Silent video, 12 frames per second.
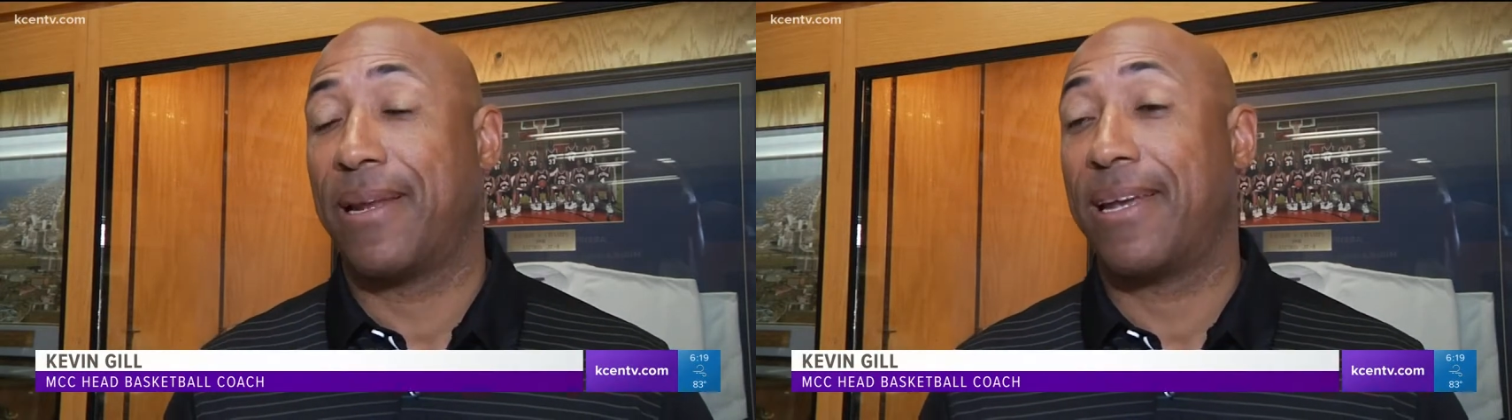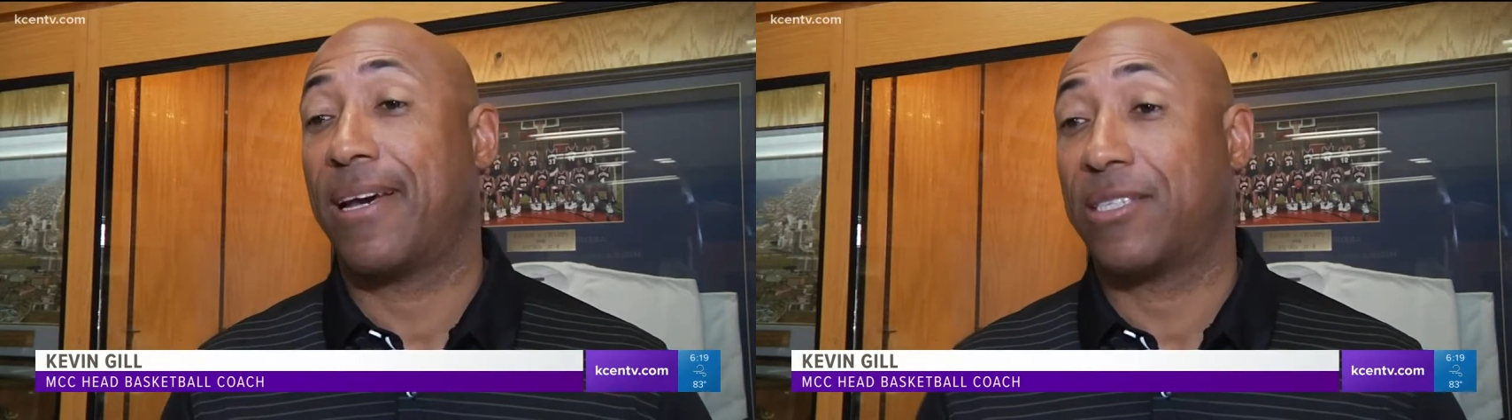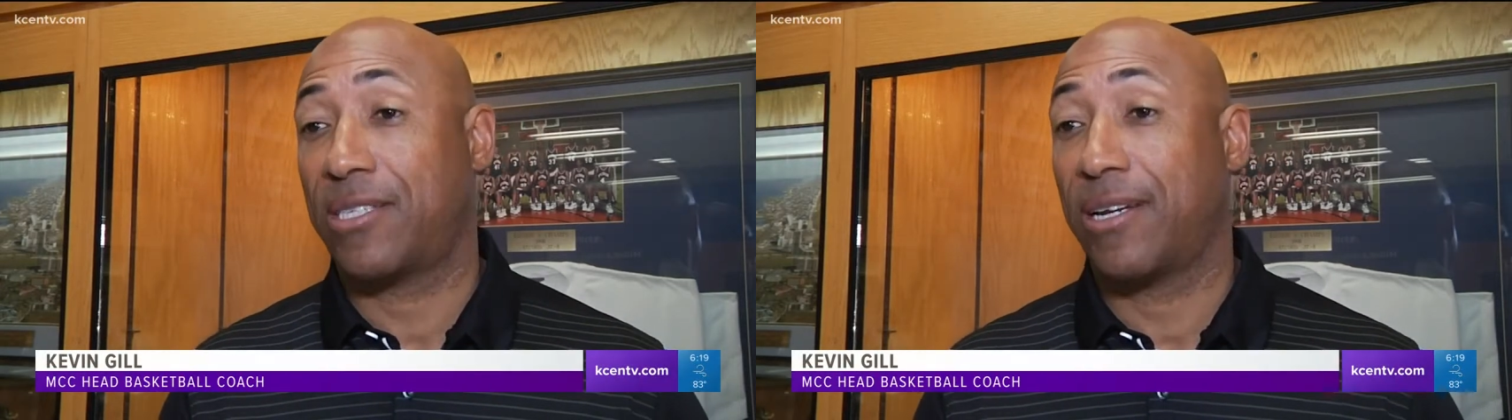
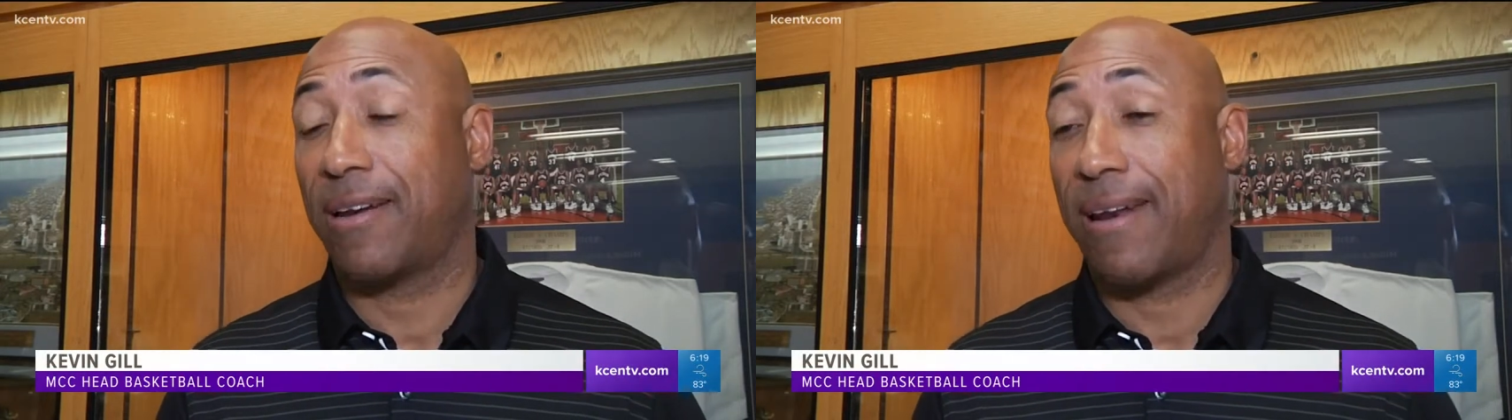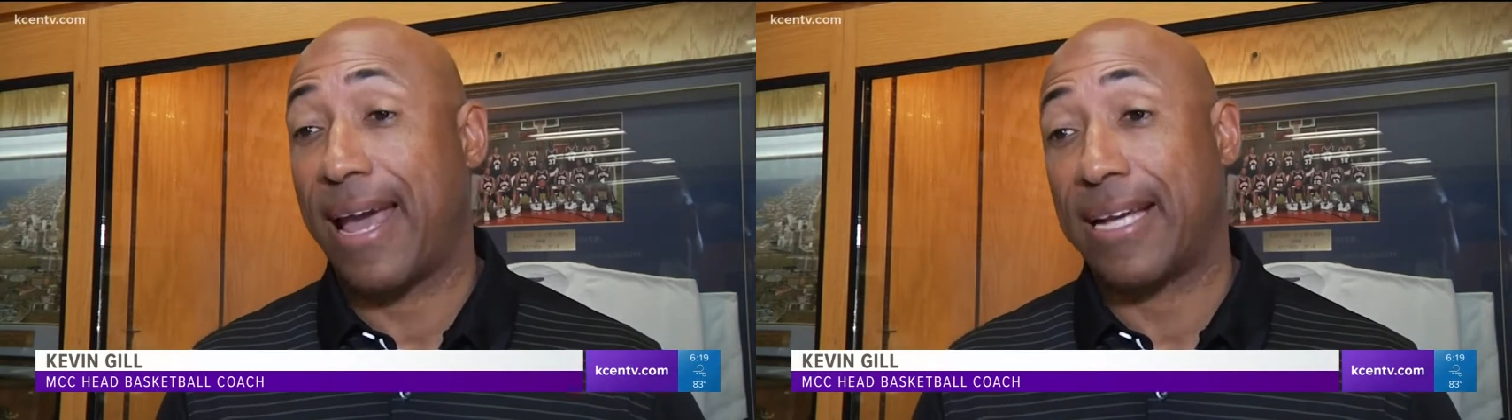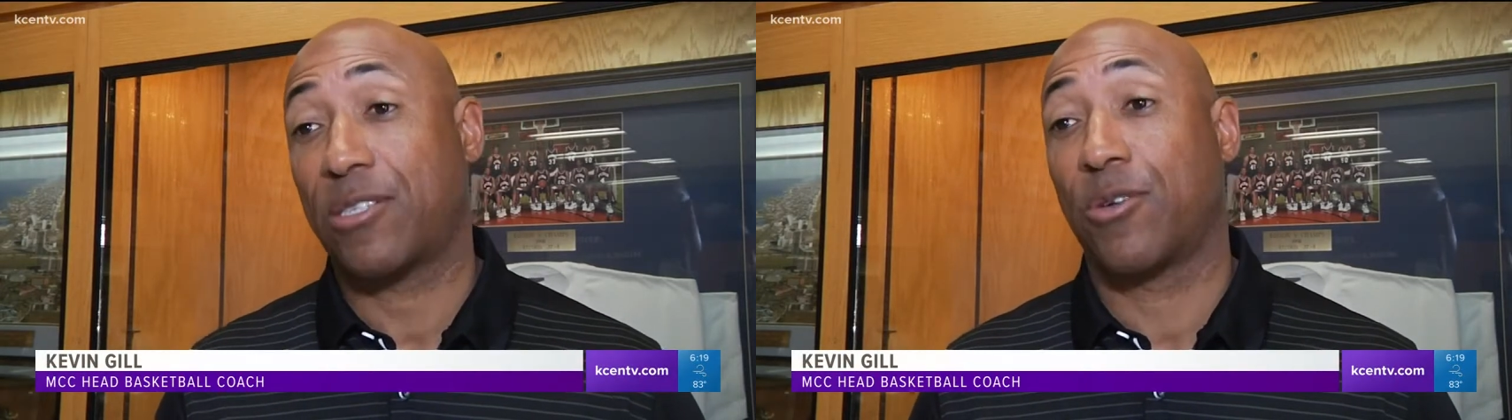lead us to the
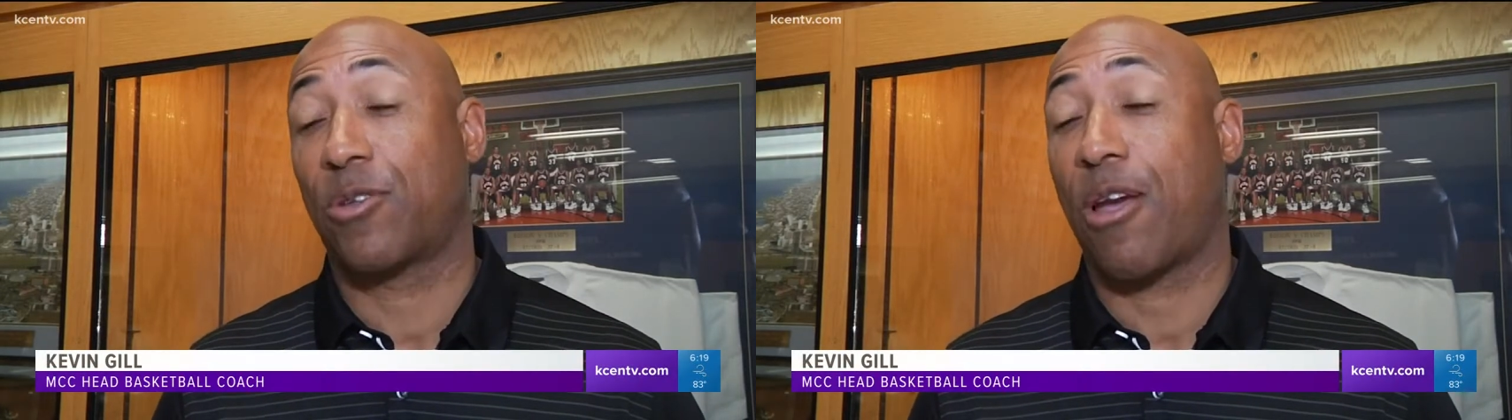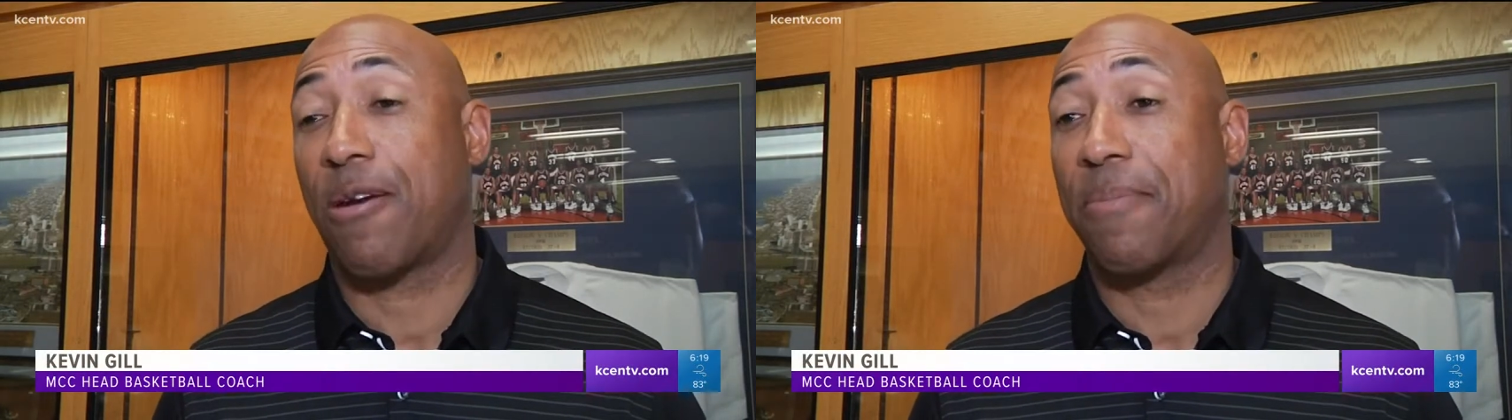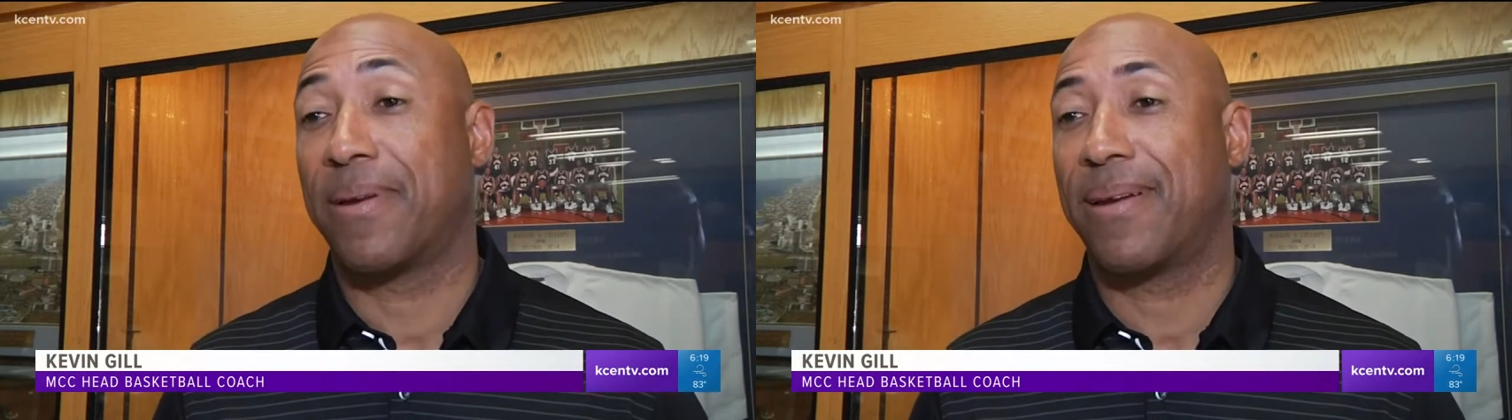national
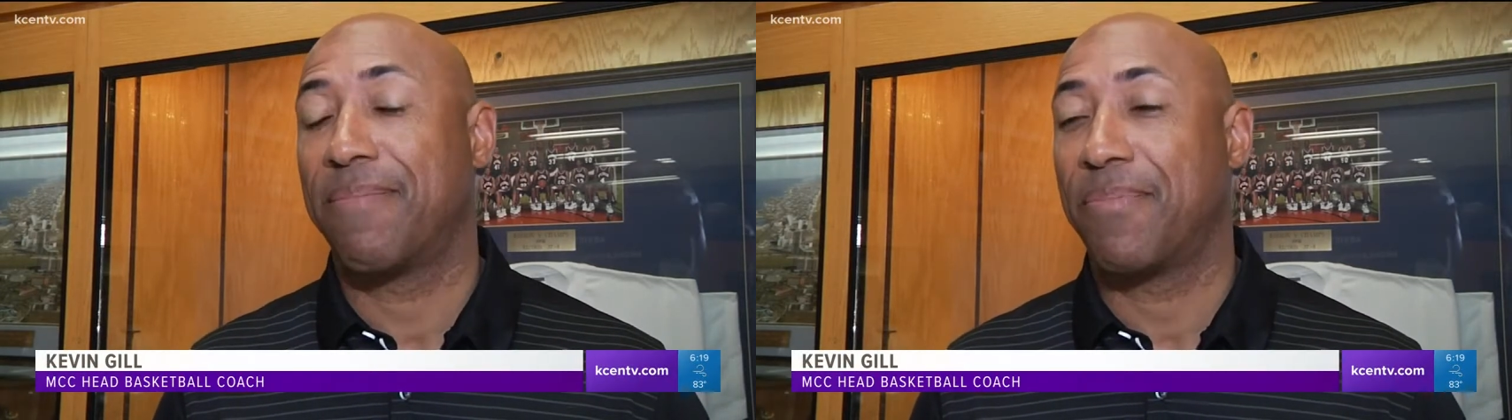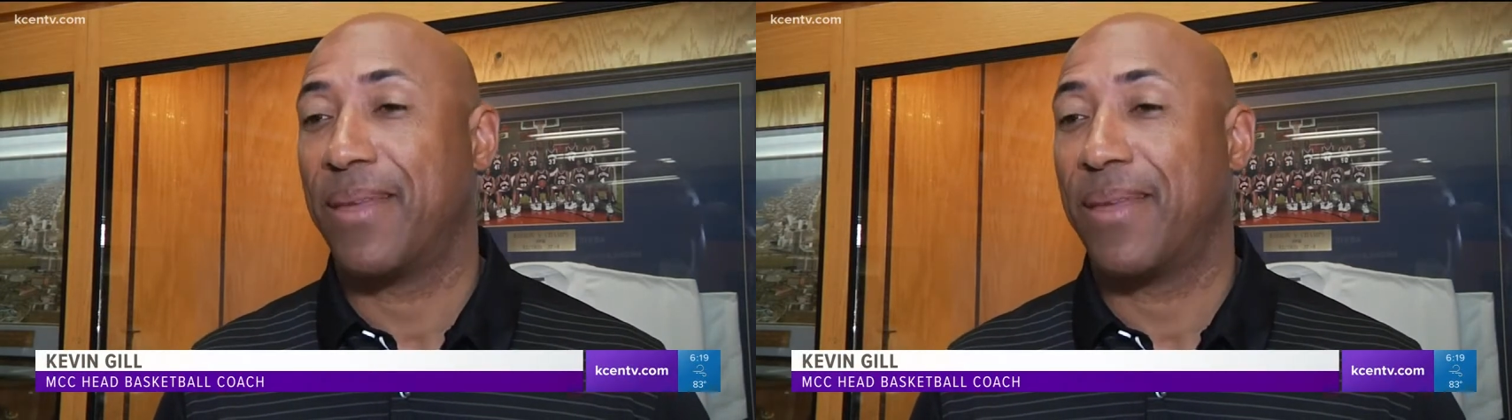tournament.